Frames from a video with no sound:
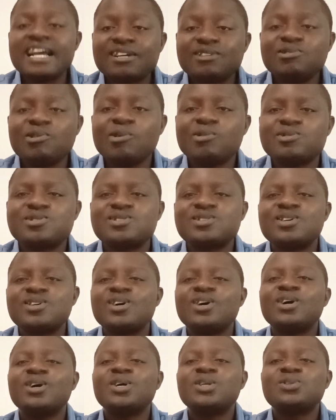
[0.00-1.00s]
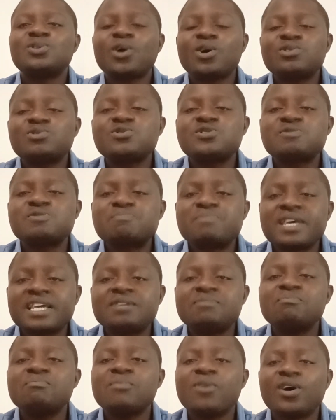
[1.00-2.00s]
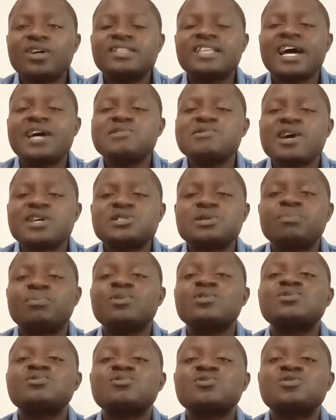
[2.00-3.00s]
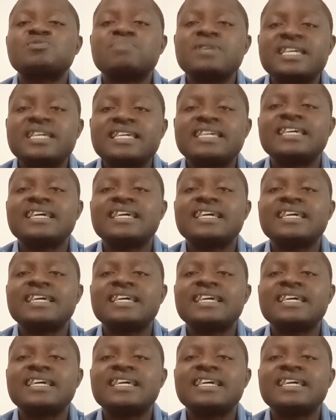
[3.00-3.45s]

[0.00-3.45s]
take note not to speak more than you are supposed to